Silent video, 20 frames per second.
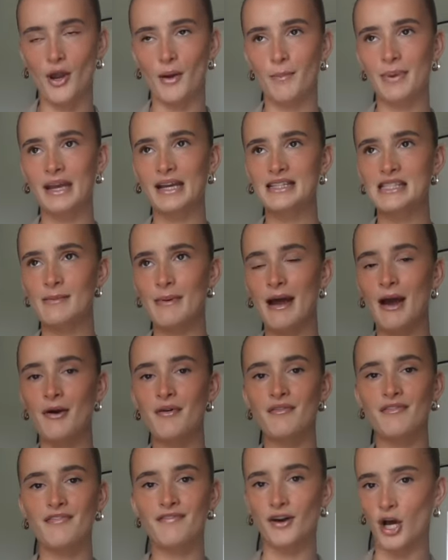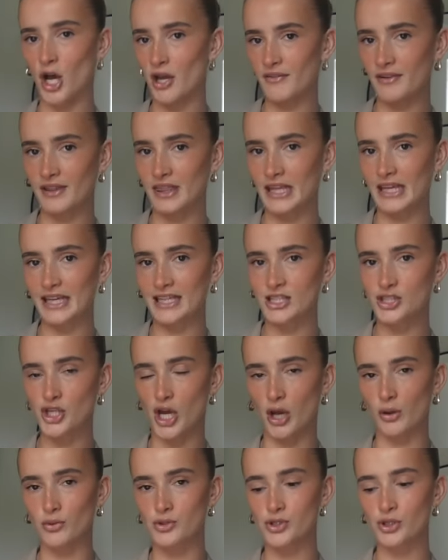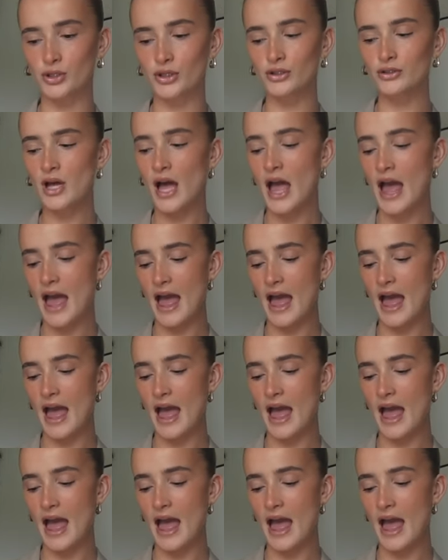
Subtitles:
I picked about 5 I think in total.